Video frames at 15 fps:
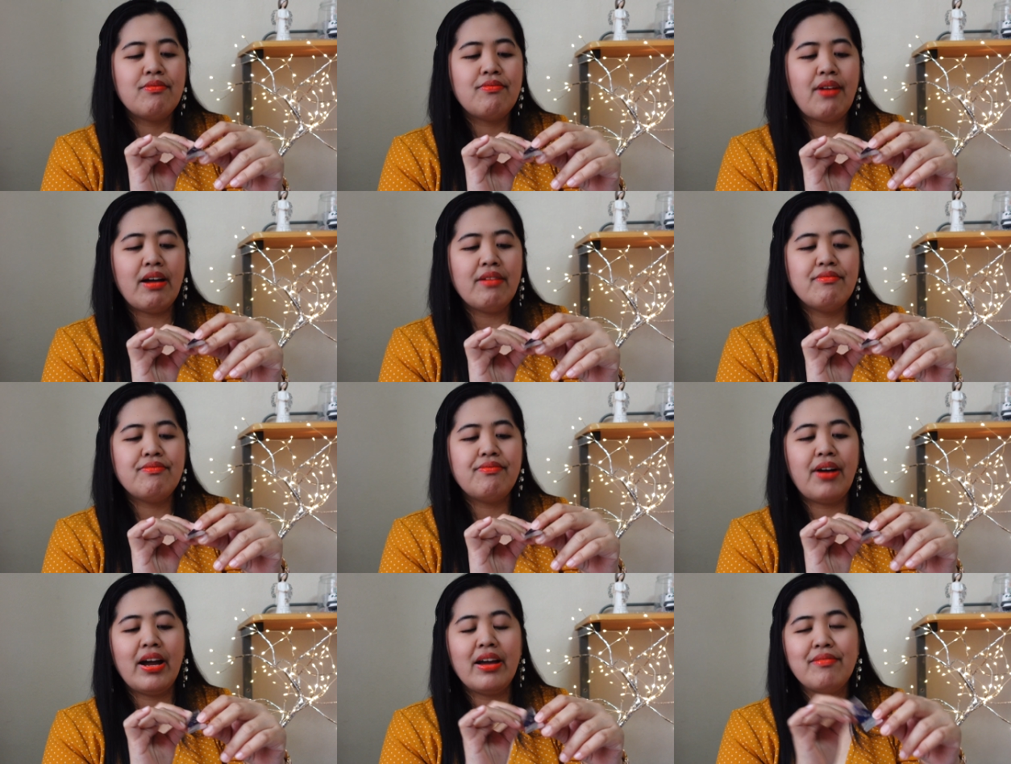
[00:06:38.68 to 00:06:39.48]
five
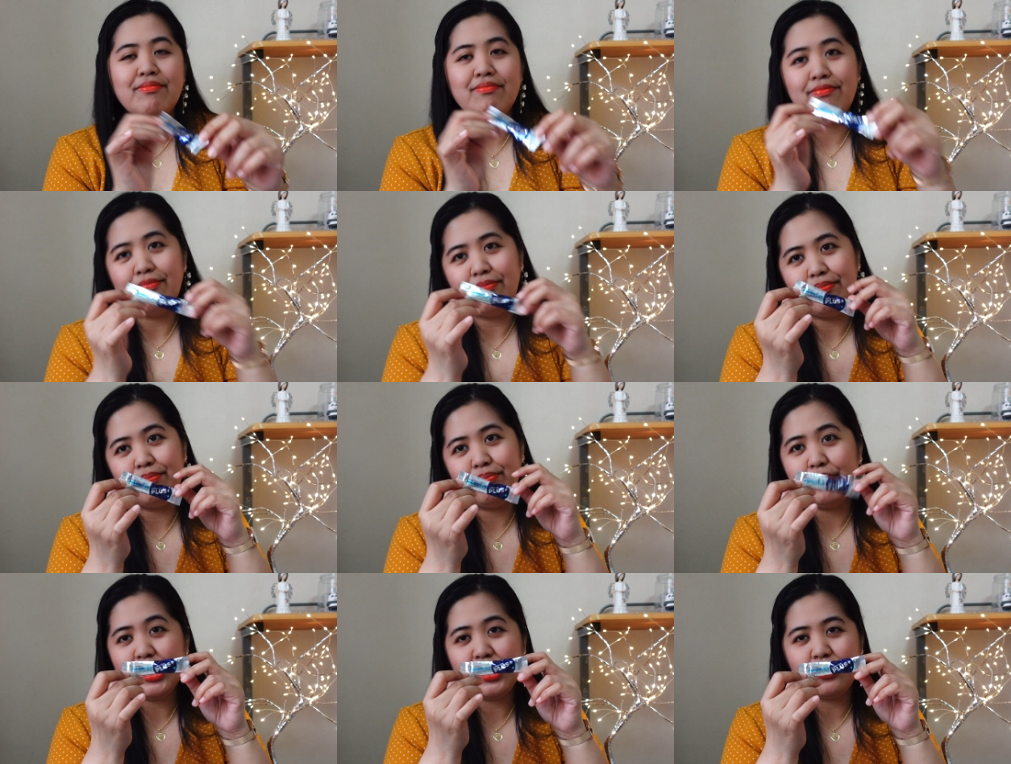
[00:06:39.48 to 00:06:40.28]
five
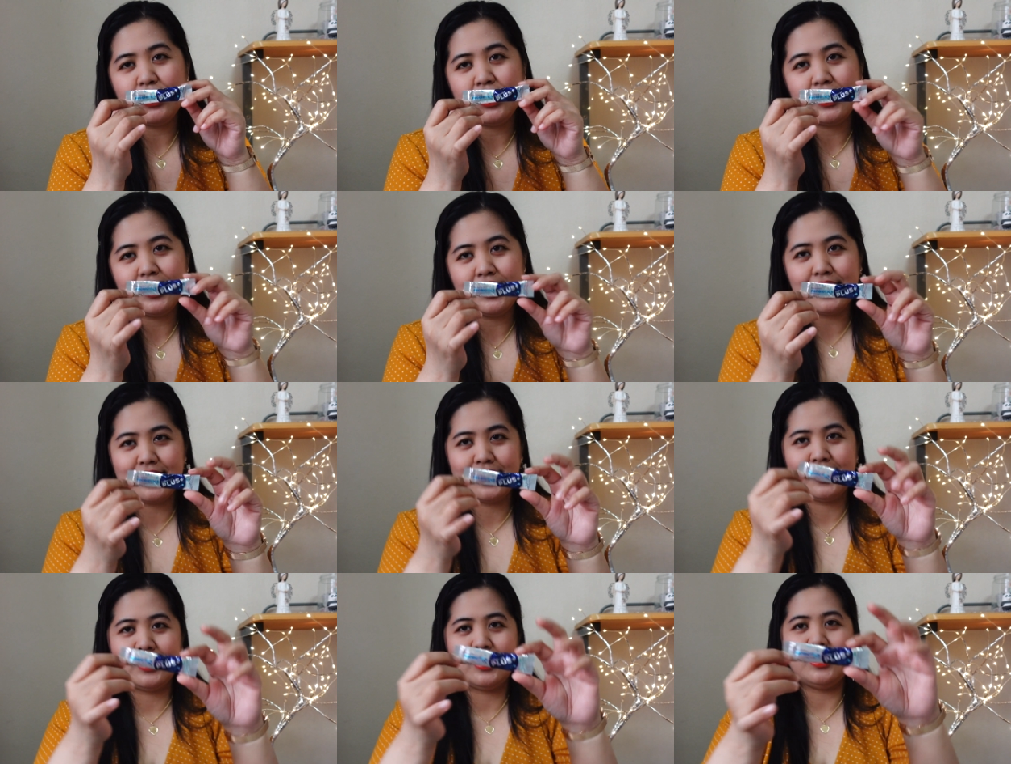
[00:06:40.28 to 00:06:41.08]
three
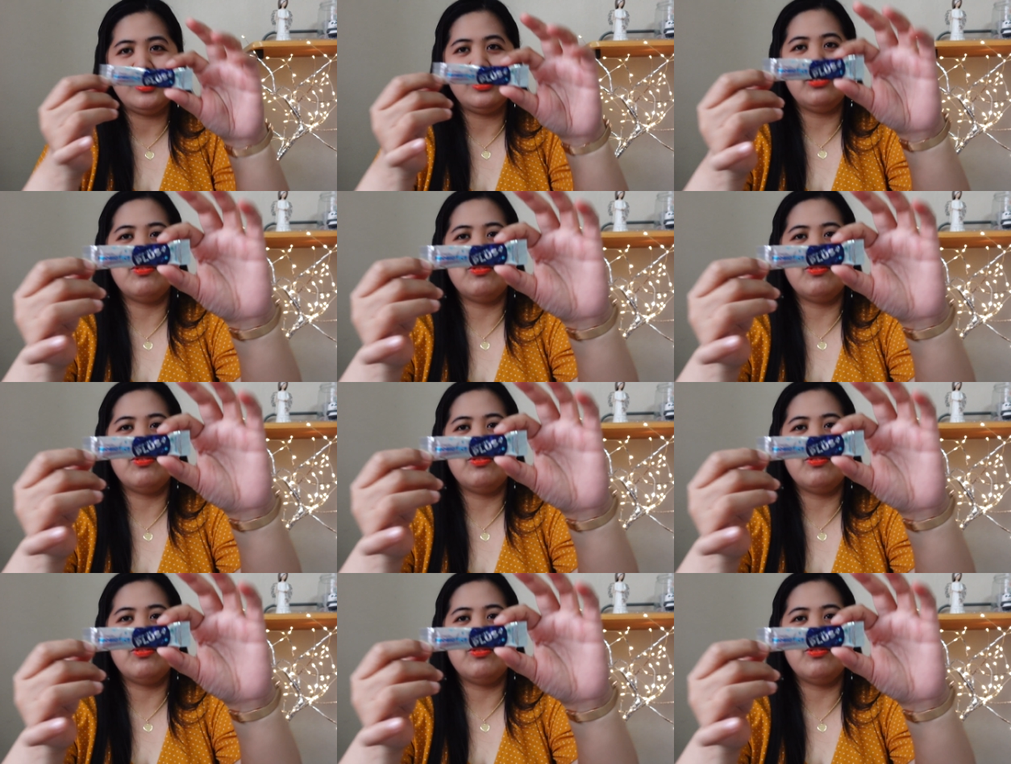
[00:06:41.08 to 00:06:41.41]
six. This